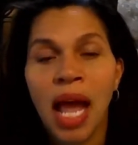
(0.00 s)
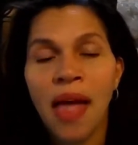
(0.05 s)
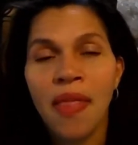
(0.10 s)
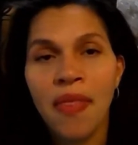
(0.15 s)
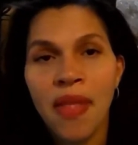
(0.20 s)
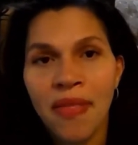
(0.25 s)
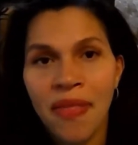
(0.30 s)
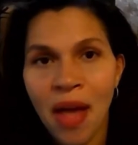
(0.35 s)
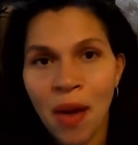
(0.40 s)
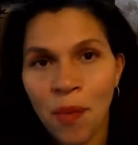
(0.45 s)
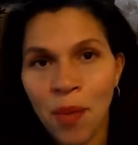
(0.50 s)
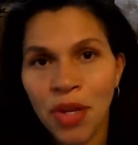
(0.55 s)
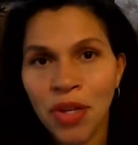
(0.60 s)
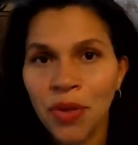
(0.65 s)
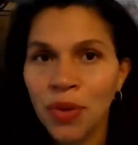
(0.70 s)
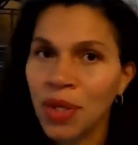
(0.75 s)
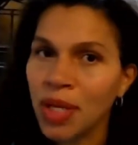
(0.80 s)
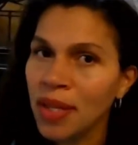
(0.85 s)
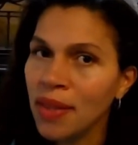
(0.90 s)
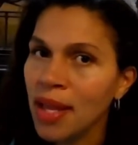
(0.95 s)
And then that way
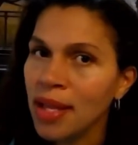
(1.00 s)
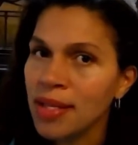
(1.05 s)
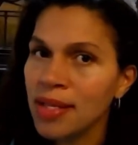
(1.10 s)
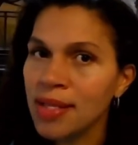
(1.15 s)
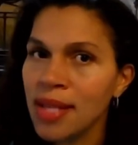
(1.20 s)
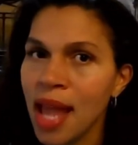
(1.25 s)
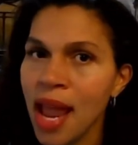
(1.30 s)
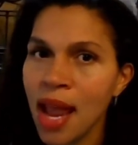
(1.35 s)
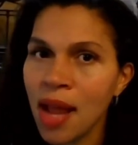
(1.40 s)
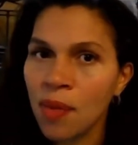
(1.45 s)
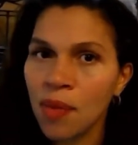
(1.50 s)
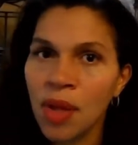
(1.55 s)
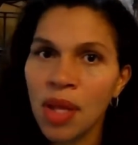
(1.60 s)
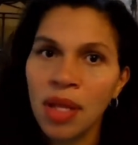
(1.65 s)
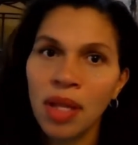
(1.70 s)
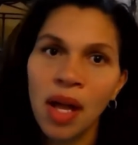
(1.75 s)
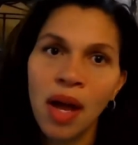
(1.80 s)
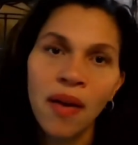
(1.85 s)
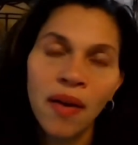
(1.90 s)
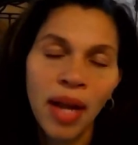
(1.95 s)
you can then say,
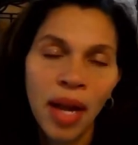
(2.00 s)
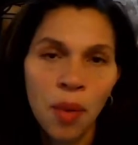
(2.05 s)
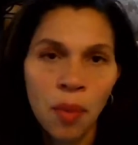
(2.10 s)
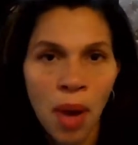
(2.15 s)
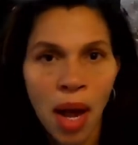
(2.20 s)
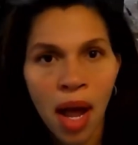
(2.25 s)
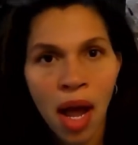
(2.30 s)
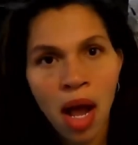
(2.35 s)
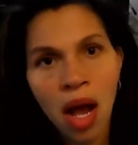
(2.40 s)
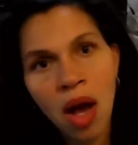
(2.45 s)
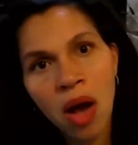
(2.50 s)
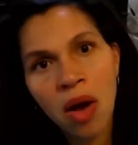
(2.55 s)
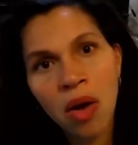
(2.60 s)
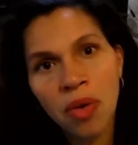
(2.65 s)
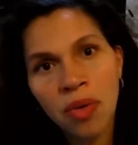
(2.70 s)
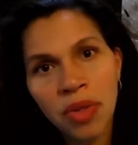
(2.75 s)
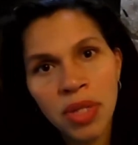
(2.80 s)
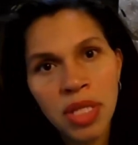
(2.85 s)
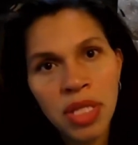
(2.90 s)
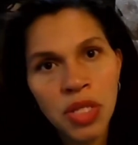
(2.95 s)
well, okay,
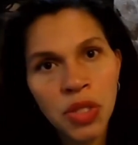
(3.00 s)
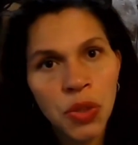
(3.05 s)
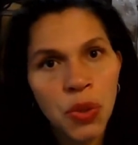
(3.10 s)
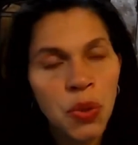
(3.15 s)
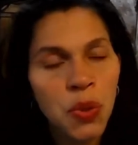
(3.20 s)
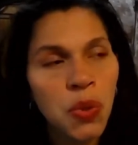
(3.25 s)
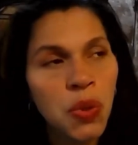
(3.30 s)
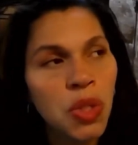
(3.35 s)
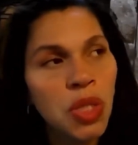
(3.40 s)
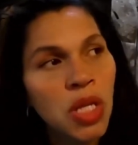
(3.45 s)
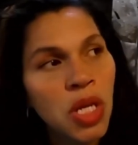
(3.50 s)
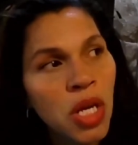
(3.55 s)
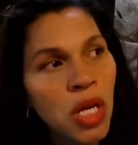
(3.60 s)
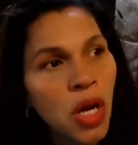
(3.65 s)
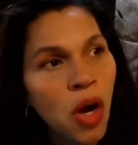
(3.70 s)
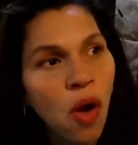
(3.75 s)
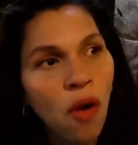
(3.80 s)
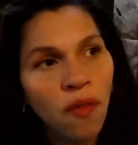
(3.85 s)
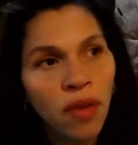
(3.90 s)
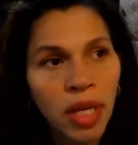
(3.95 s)
wow, this school
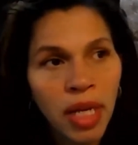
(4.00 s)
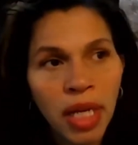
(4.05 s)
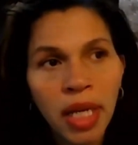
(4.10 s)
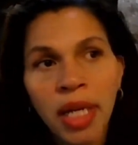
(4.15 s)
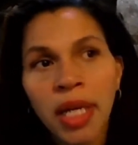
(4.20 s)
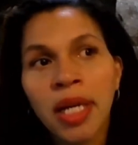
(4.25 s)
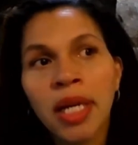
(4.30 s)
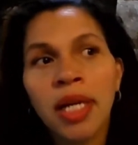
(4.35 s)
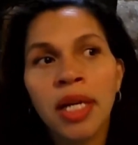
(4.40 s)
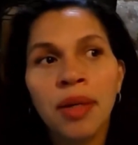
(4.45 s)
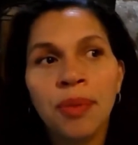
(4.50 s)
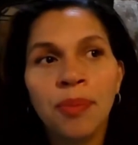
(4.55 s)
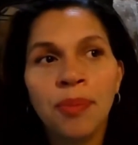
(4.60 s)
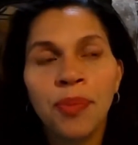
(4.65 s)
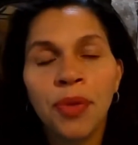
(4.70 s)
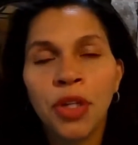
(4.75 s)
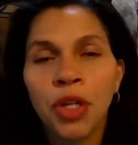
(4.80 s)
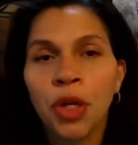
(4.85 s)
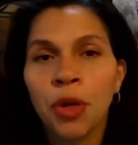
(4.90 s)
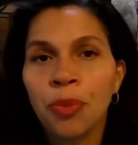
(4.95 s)
over here,
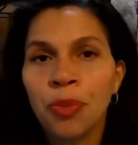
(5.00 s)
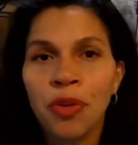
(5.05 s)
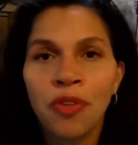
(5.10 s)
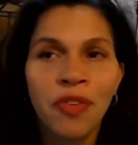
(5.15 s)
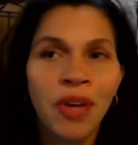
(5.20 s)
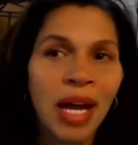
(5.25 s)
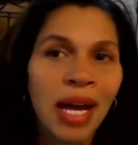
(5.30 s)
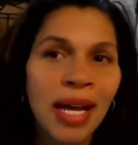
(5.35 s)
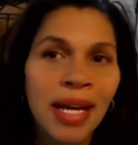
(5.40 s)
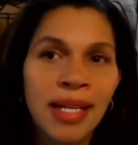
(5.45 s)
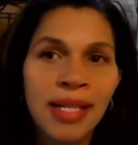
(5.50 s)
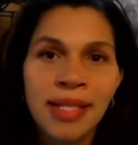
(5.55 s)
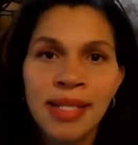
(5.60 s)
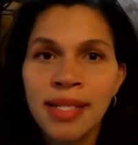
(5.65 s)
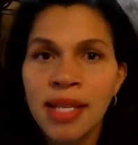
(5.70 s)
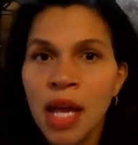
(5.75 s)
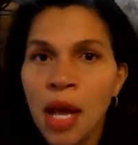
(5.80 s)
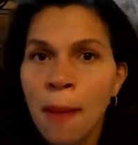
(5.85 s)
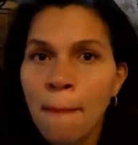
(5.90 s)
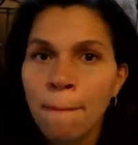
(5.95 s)

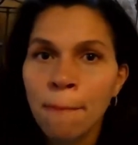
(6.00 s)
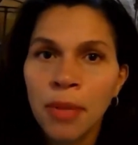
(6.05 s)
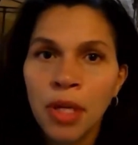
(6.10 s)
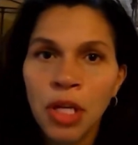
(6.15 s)
provides,